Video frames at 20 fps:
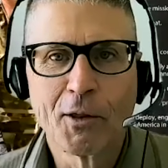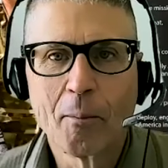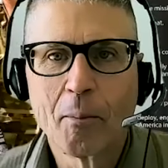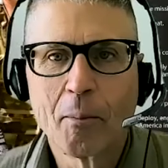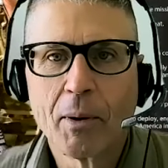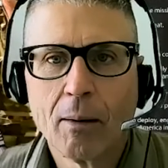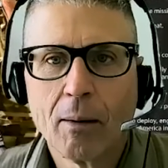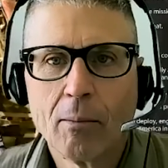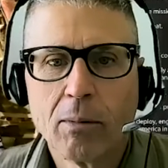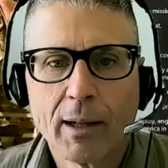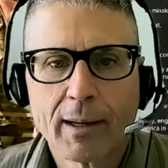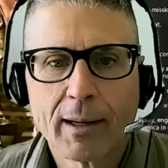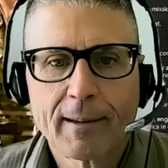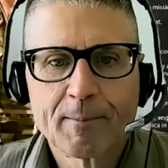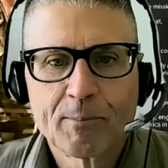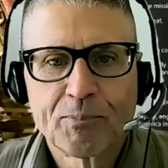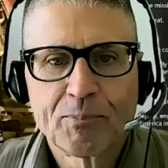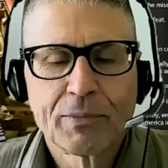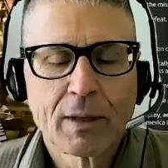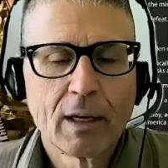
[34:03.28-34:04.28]
the public
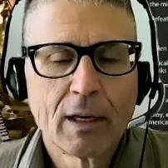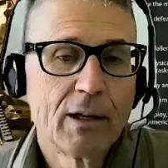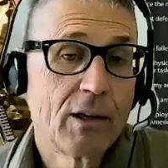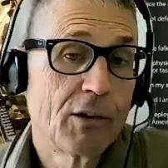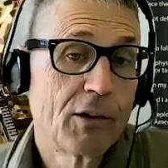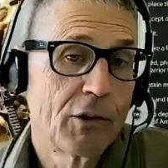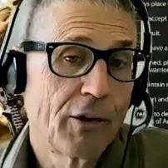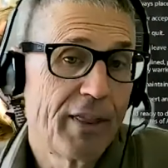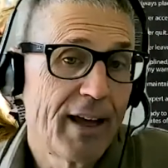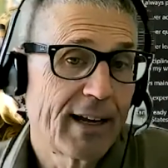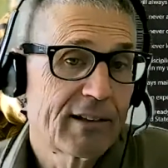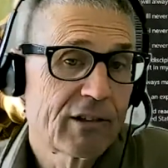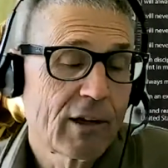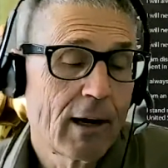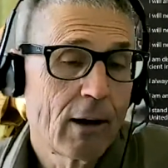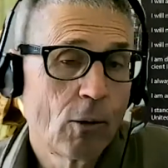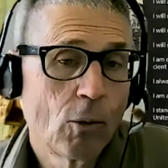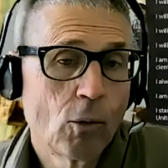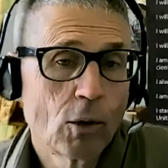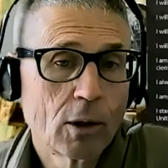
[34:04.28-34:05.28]
so that's
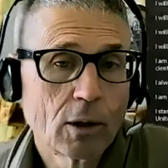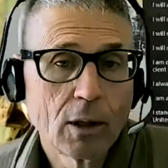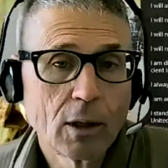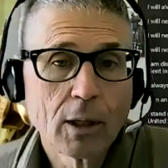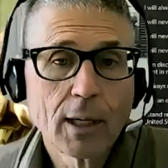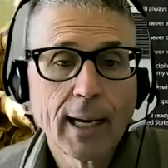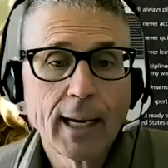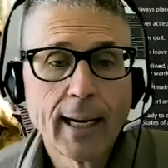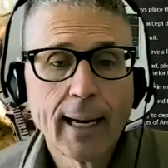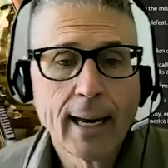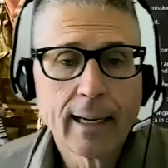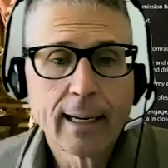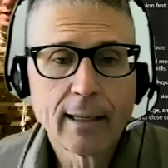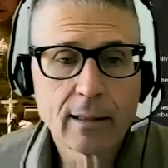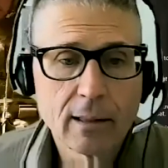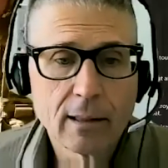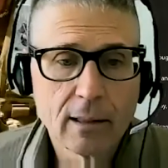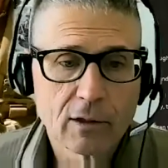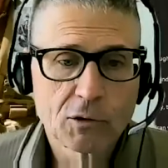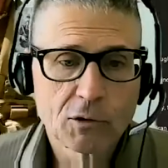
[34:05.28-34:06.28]
how we're looking at it at
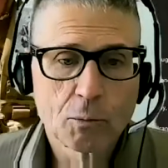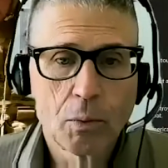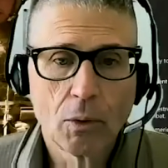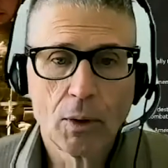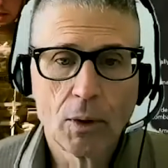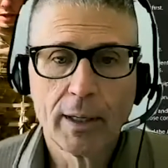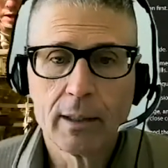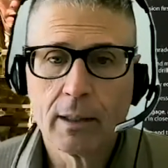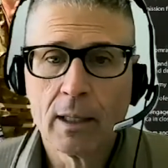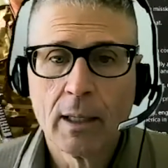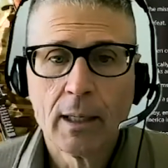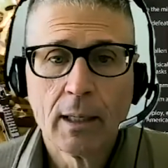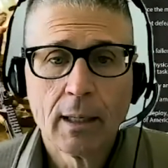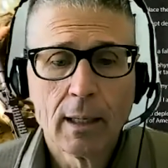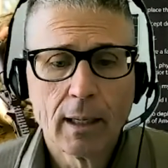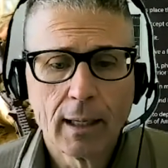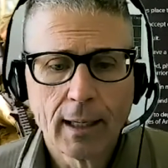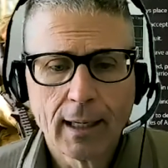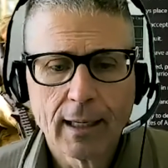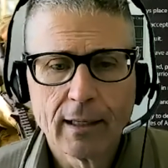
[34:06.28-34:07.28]
this point.
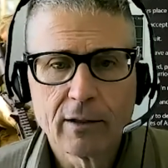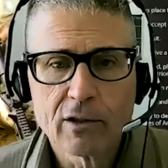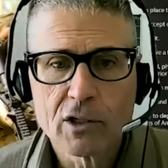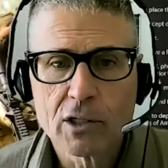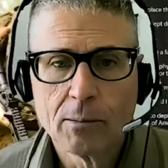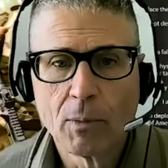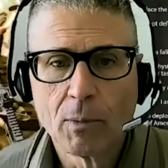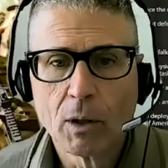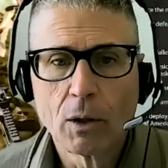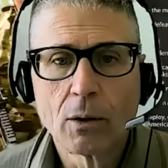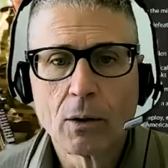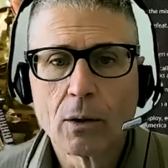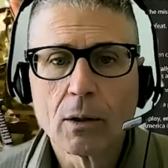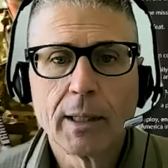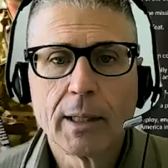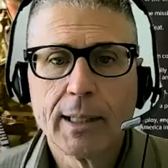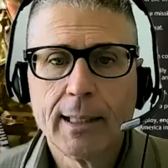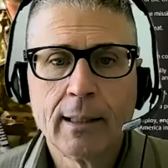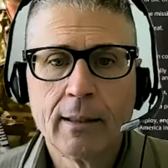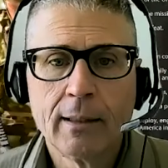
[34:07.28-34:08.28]
Again, some
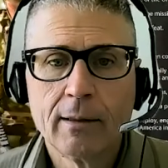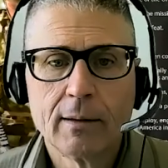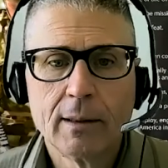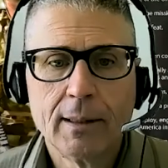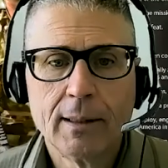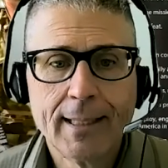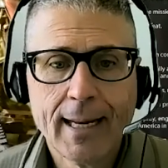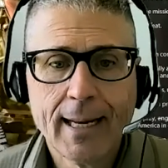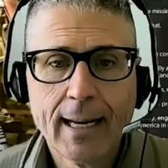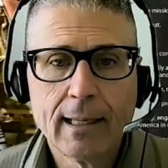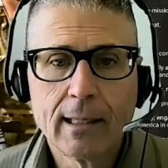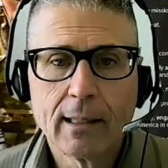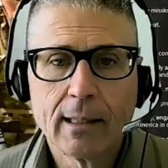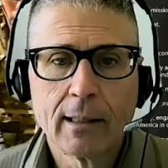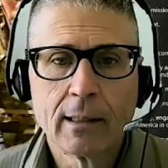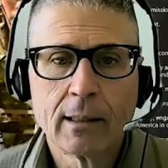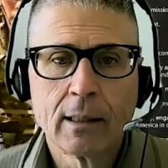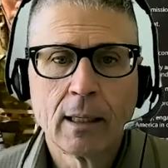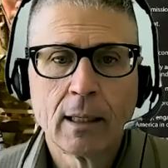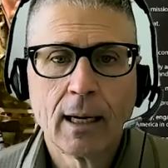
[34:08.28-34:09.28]
early
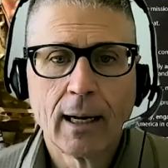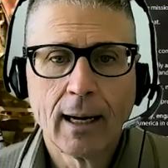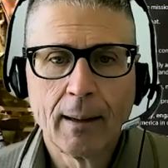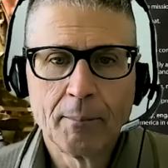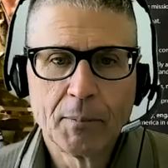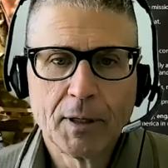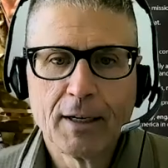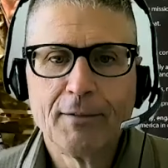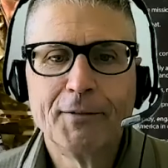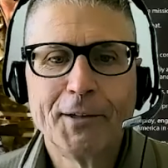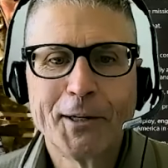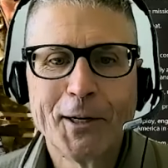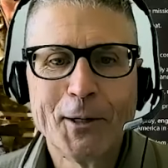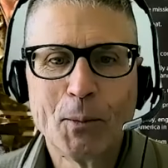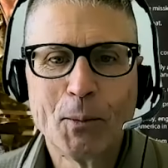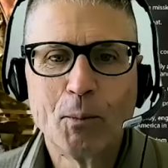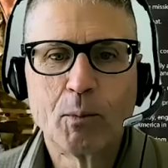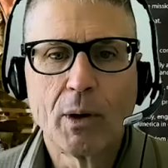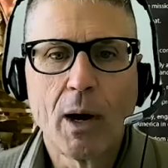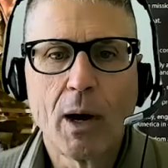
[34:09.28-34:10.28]
data. I'm giving you
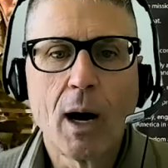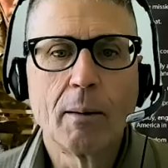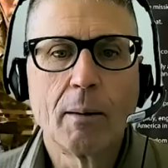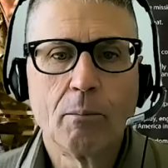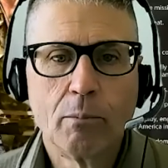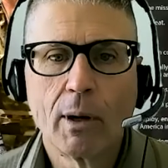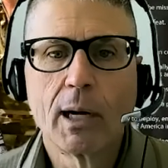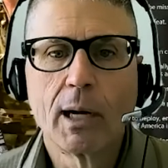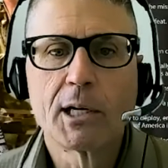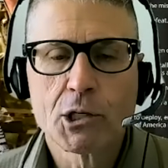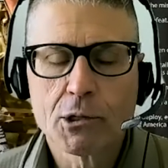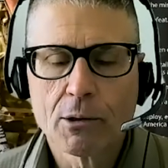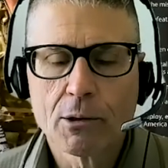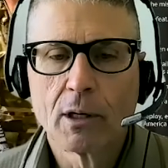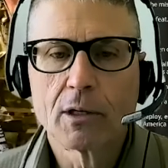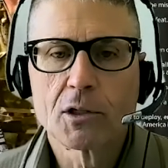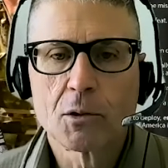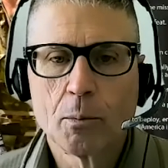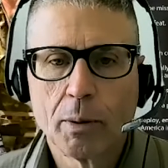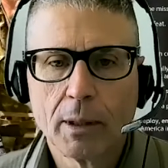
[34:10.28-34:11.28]
broad
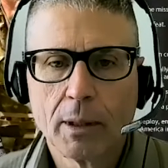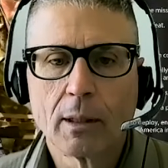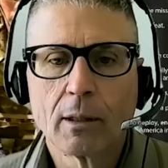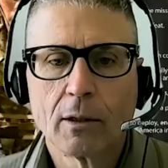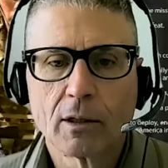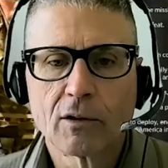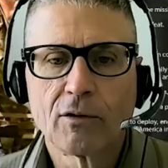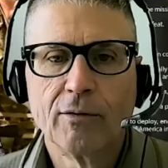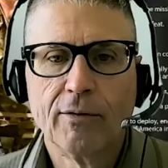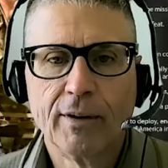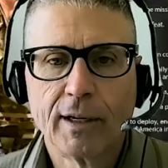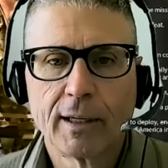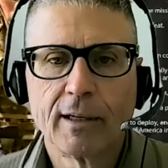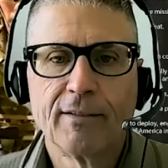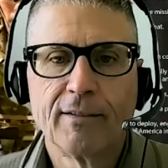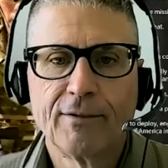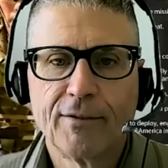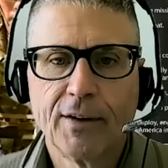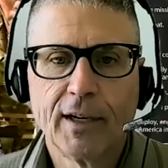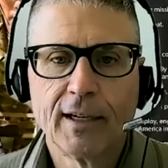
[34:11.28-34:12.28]
brushstrokes, but it looks very
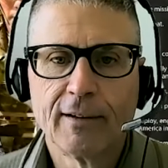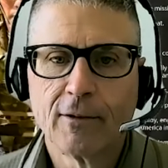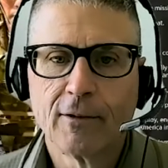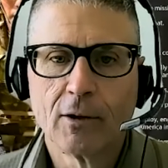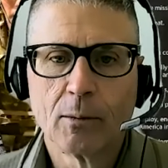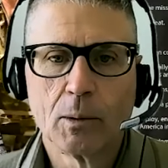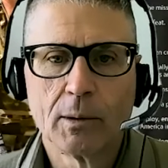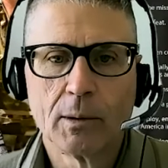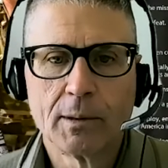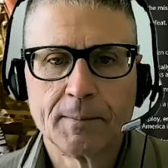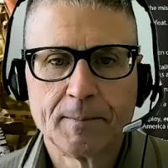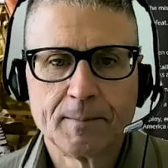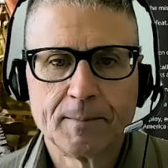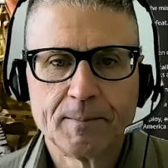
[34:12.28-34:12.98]
favorable.